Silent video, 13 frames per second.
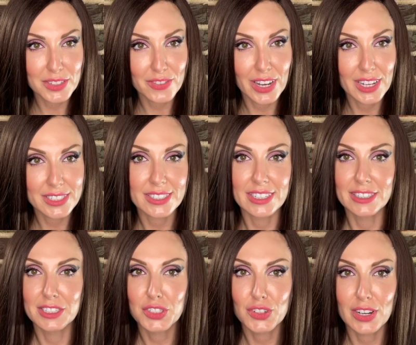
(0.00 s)
of us in
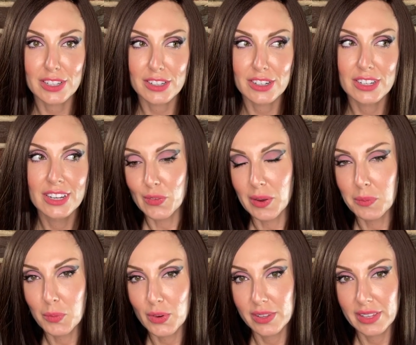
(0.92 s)
the trailer where
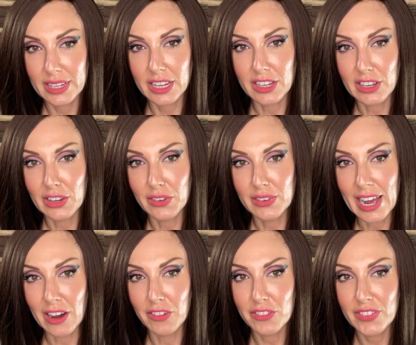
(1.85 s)
I'm wearing like a cute
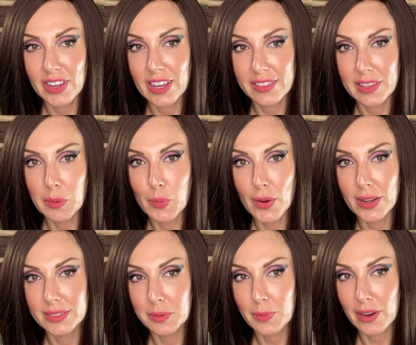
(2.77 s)
outfit that
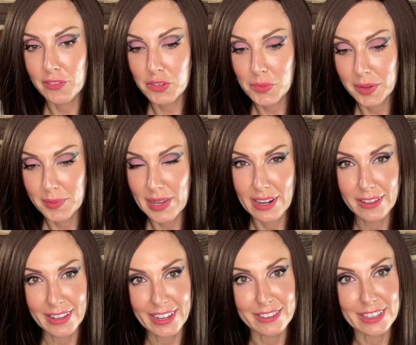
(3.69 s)
Brandon bought for me made out
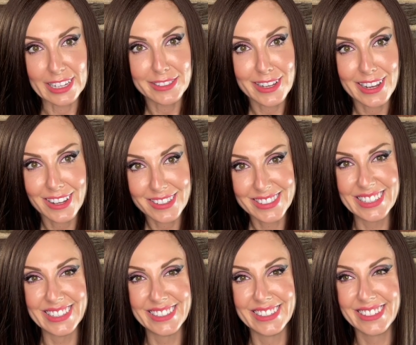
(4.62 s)
of like latex.
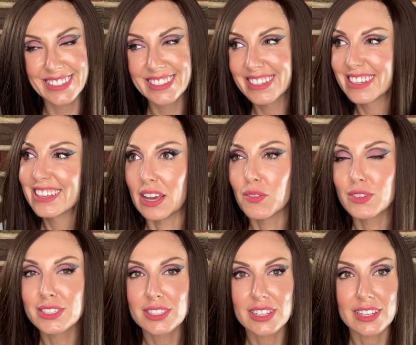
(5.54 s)
It
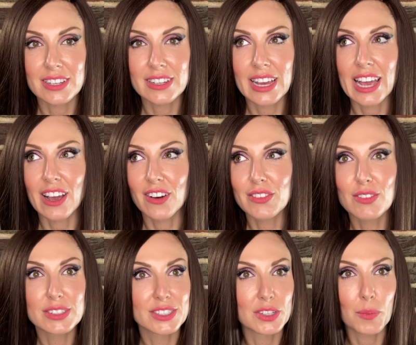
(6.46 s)
was chaos. There
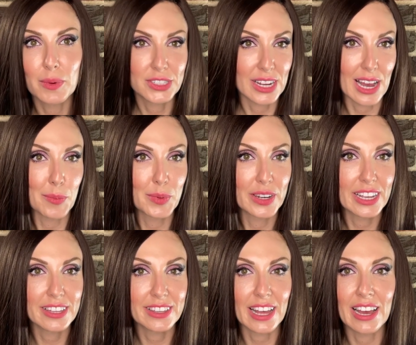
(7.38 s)
was so much
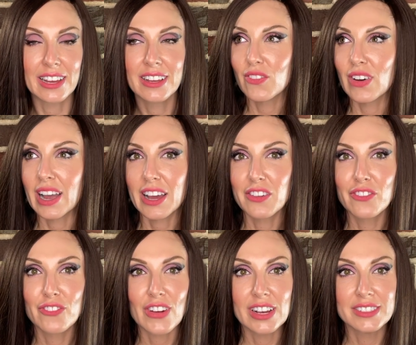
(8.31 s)
happening that I had
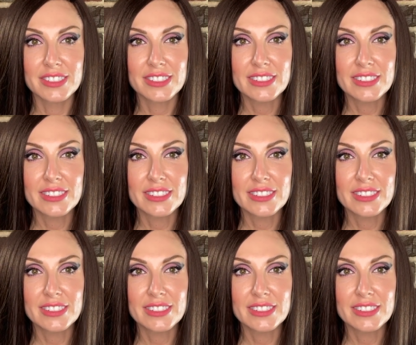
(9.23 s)
friends